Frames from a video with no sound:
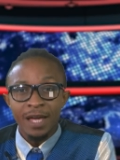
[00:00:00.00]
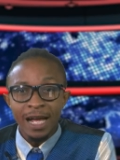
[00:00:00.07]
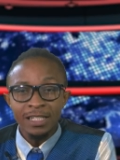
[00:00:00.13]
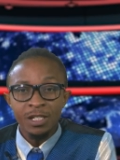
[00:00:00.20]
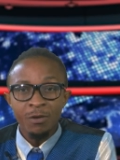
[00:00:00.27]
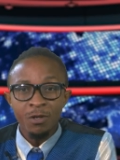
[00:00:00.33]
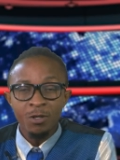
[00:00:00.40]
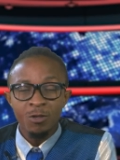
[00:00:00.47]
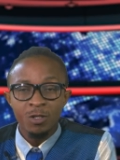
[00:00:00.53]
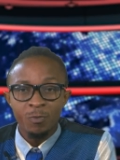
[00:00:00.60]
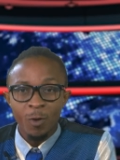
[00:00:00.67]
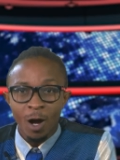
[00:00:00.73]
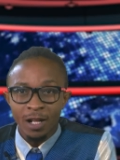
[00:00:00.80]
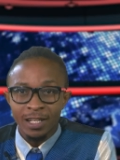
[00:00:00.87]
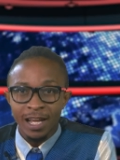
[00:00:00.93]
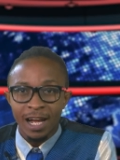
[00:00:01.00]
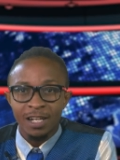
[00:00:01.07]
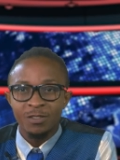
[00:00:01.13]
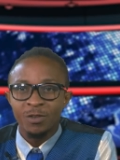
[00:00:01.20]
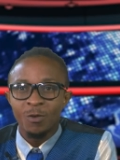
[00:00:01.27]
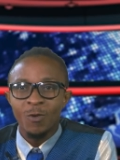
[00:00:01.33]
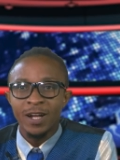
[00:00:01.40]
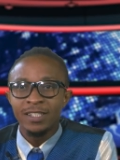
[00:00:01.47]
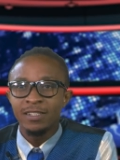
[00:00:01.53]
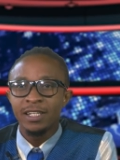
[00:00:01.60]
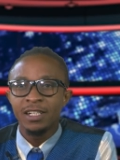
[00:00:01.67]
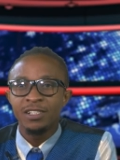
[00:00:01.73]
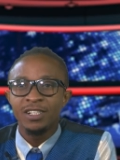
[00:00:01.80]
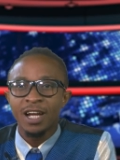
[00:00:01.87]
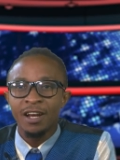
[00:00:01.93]
that's our news broadcast for
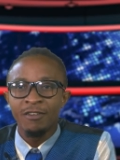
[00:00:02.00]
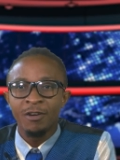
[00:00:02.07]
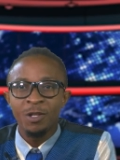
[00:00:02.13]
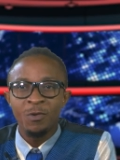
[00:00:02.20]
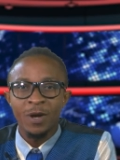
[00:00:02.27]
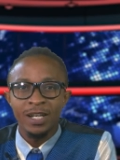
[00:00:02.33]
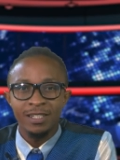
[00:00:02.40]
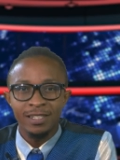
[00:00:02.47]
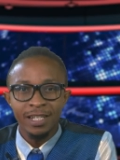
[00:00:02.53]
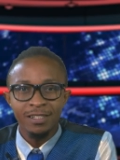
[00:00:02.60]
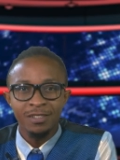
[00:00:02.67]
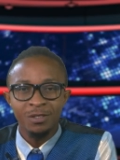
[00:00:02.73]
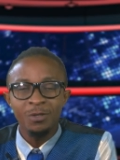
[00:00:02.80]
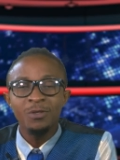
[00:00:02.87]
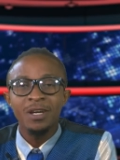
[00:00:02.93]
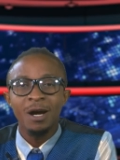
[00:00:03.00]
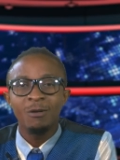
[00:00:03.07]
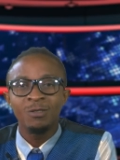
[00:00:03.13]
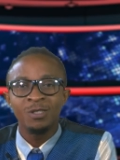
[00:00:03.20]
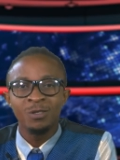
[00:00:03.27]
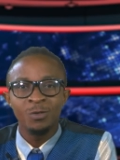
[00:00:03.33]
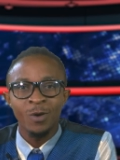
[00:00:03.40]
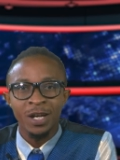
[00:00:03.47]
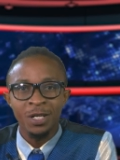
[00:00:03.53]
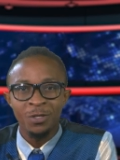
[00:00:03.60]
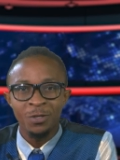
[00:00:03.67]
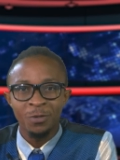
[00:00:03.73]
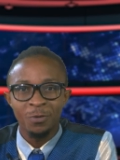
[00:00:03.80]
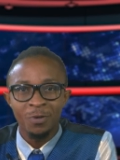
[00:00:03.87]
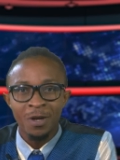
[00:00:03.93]
Wednesday, January 26,
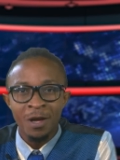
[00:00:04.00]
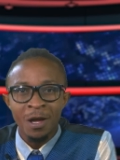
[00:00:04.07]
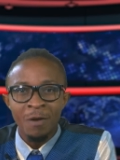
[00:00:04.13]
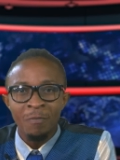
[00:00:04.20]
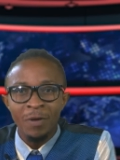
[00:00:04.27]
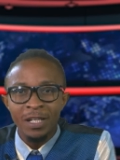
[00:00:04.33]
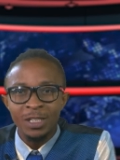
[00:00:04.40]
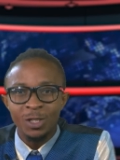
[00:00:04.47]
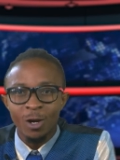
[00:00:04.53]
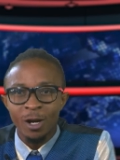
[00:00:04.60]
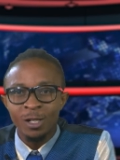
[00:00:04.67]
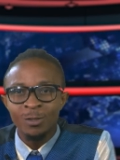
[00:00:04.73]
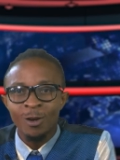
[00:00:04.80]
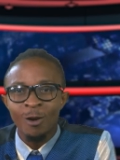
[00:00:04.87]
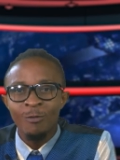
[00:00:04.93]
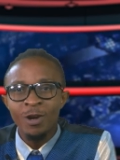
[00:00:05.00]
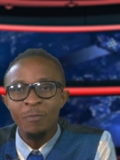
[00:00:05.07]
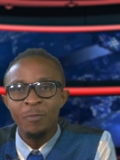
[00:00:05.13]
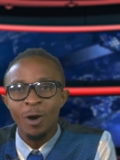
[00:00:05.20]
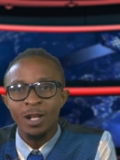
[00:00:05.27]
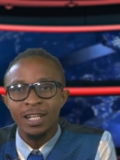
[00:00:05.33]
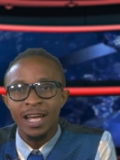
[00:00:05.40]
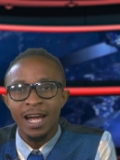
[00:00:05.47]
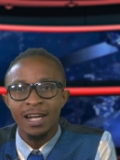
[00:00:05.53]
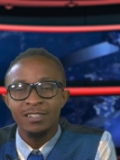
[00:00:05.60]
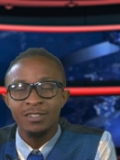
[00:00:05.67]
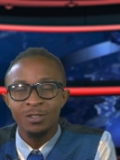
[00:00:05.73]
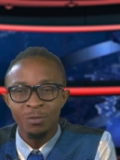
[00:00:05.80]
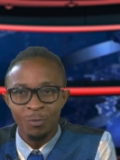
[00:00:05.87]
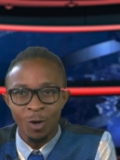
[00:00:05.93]
2022. Please join us for a
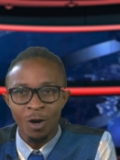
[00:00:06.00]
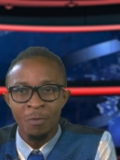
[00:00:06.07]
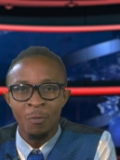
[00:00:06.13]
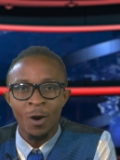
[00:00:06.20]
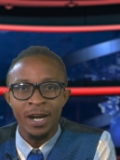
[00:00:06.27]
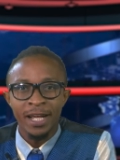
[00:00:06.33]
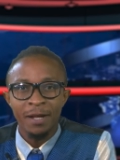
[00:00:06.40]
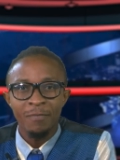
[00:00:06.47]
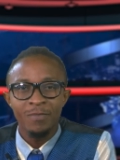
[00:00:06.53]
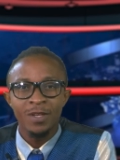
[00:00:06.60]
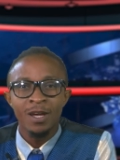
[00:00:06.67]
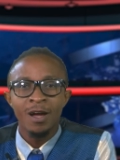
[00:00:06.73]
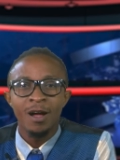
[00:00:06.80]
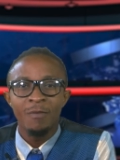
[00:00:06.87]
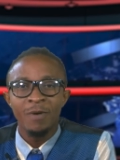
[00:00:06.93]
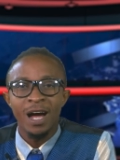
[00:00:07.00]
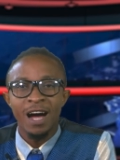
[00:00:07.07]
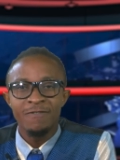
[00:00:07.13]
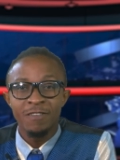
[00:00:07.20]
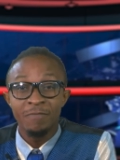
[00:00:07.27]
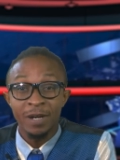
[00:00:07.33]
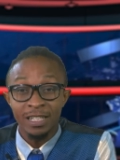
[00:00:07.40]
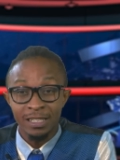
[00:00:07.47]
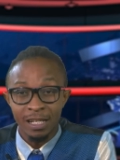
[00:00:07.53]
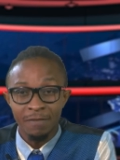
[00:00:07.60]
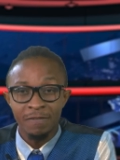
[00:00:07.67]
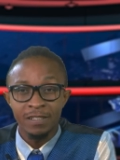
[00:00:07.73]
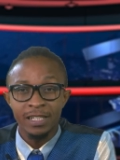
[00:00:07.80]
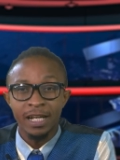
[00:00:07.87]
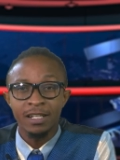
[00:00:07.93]
rebroadcast tomorrow morning. On behalf of
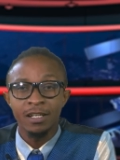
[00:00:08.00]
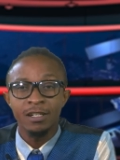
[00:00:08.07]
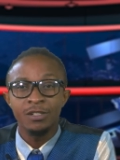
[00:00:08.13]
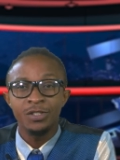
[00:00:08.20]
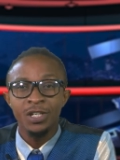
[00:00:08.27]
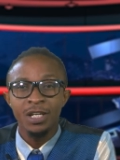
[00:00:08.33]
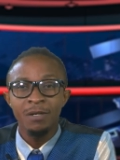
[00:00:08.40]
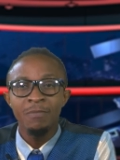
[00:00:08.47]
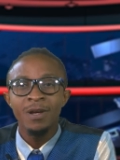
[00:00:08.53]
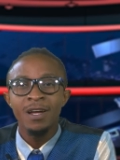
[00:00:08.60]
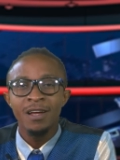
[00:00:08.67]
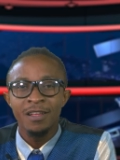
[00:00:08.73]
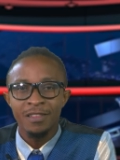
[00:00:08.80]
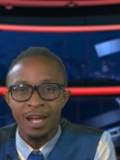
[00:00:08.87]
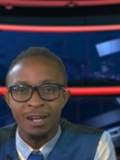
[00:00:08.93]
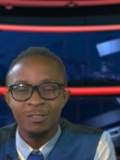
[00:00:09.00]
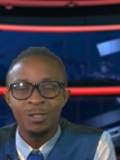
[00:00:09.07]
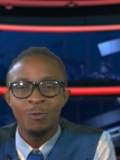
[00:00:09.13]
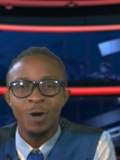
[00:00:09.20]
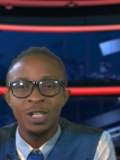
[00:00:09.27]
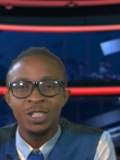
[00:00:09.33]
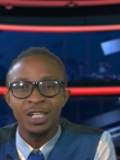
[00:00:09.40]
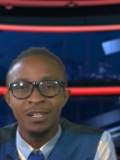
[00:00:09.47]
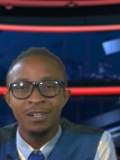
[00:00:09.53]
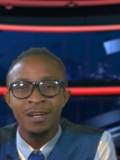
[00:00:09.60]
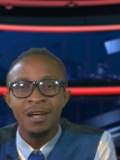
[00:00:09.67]
myself and technical team, thanks for watching.